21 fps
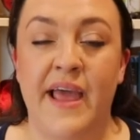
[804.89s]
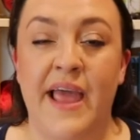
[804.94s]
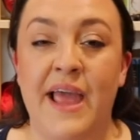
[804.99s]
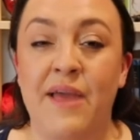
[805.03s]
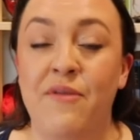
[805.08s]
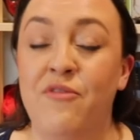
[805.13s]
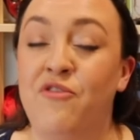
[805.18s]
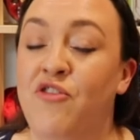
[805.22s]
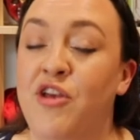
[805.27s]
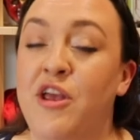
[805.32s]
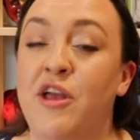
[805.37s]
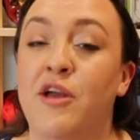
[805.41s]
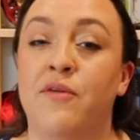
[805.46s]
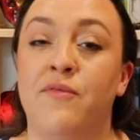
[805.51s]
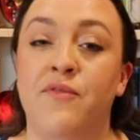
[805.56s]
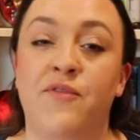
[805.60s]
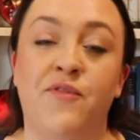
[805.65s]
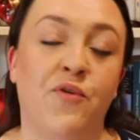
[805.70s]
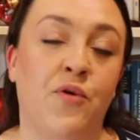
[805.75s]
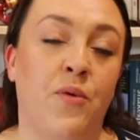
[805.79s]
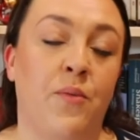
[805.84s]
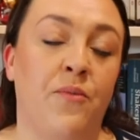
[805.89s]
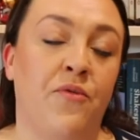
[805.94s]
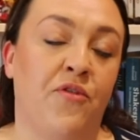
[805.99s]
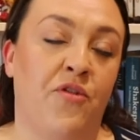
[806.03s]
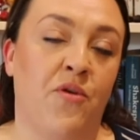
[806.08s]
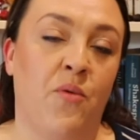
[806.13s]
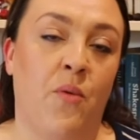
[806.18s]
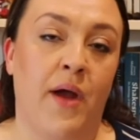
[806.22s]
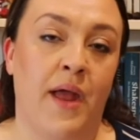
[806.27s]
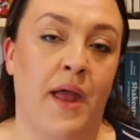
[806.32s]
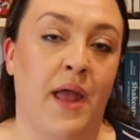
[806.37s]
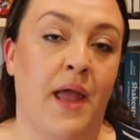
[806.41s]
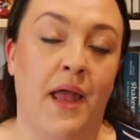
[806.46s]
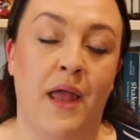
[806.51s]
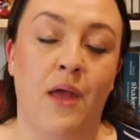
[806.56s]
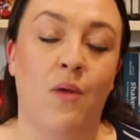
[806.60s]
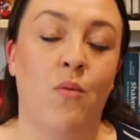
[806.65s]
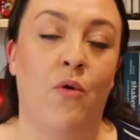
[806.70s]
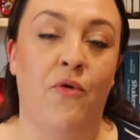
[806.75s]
if she conforms to the way he